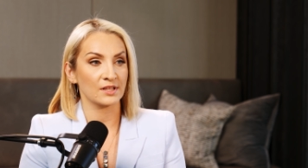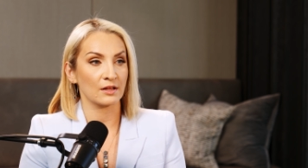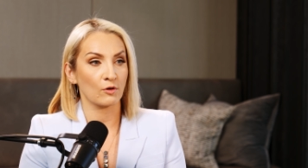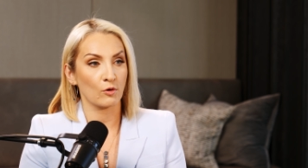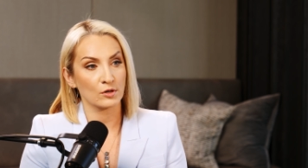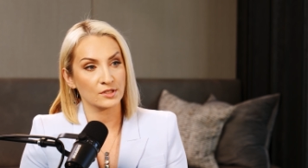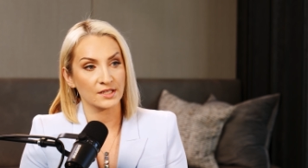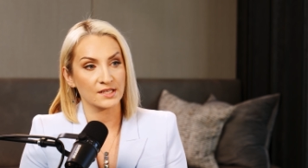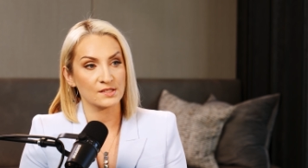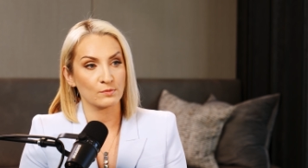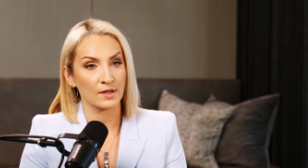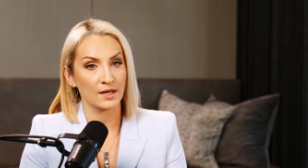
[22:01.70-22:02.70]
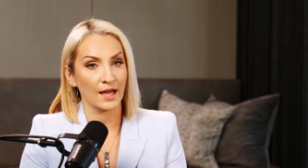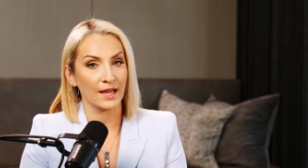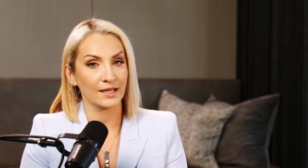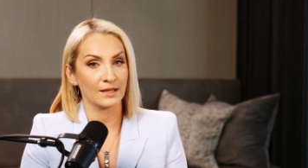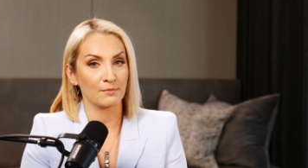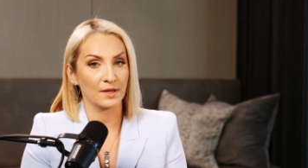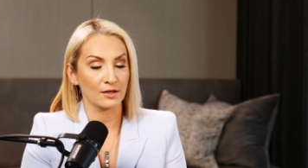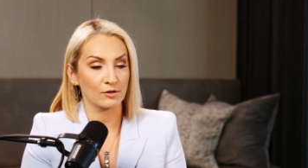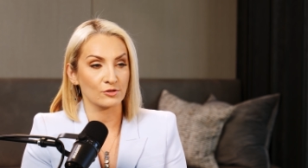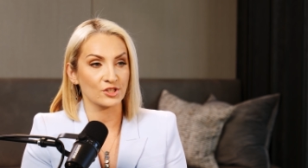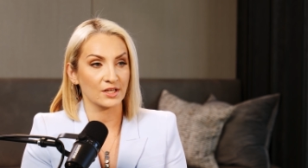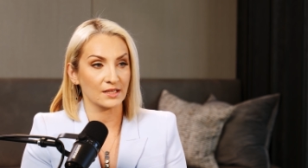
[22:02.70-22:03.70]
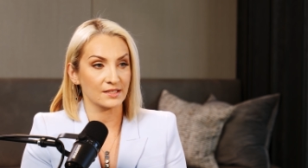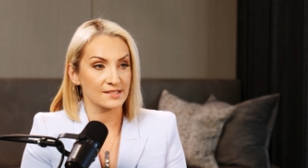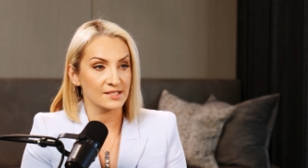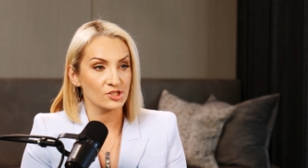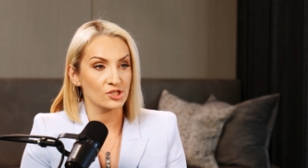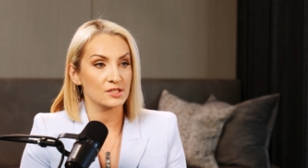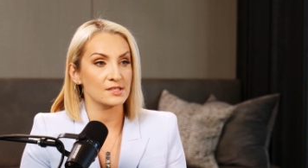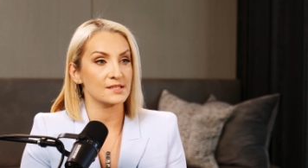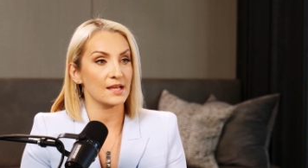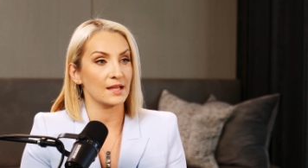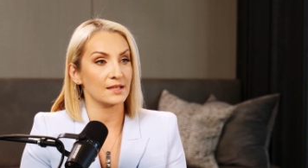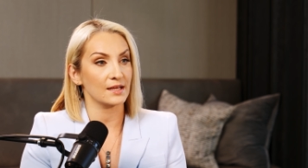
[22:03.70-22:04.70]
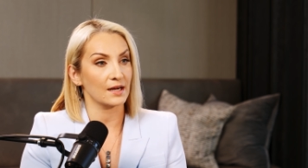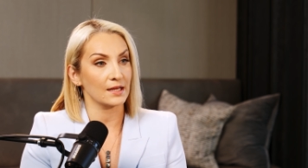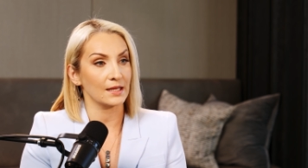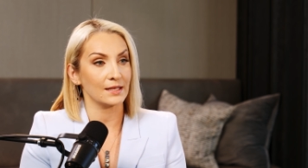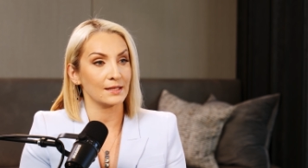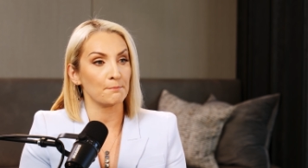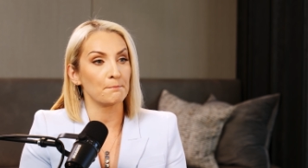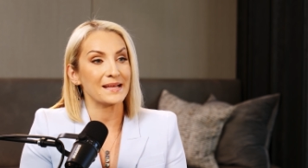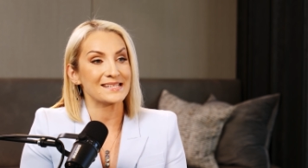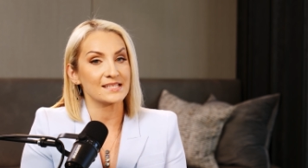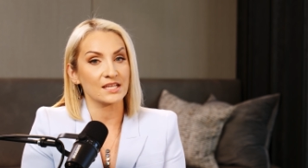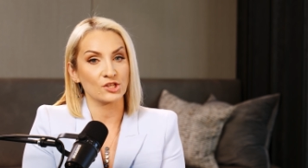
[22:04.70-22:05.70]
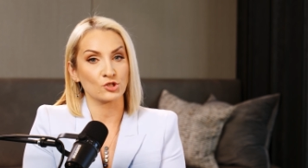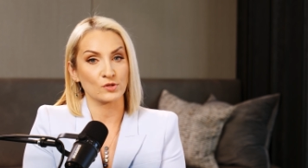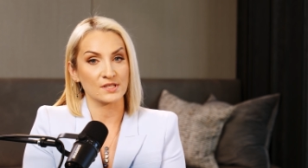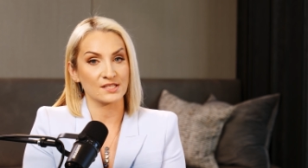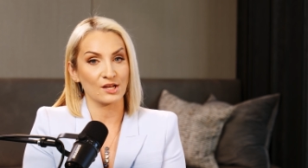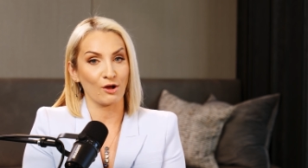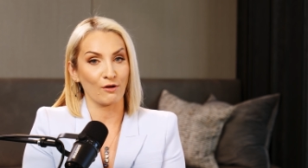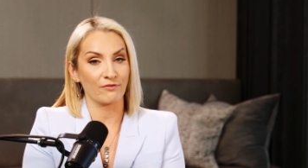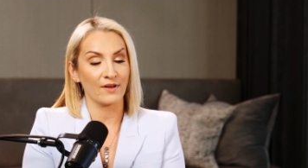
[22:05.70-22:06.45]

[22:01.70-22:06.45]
cortex, when I can make logical decisions and they are in the best interest of